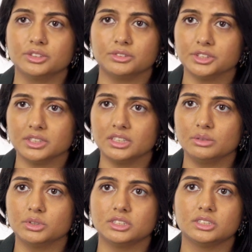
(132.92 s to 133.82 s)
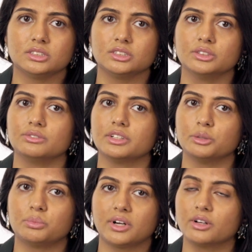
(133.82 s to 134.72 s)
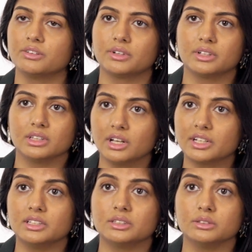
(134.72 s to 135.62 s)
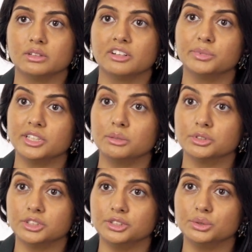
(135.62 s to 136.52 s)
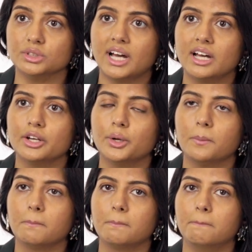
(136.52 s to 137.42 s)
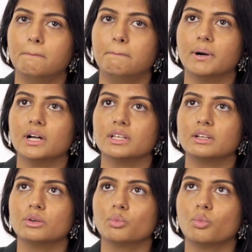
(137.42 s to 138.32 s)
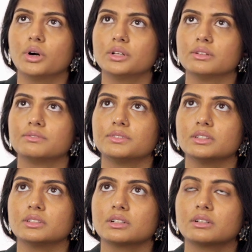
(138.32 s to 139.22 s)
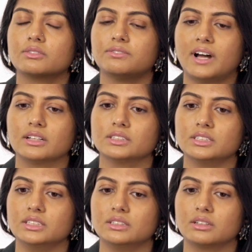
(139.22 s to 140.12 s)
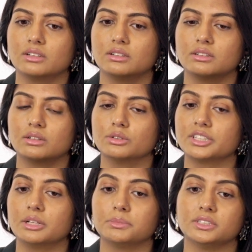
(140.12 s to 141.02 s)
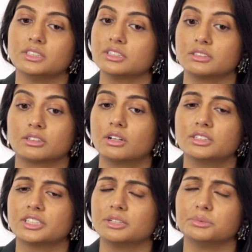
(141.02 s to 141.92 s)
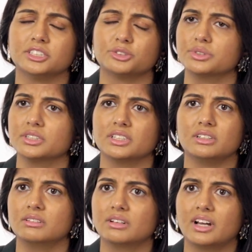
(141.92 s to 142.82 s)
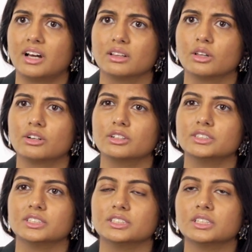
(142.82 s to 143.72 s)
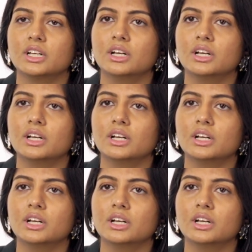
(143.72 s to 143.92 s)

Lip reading: university, which, very proud and very lucky to have been able to do that. But one of the fallacies on those campuses and college campuses really at large is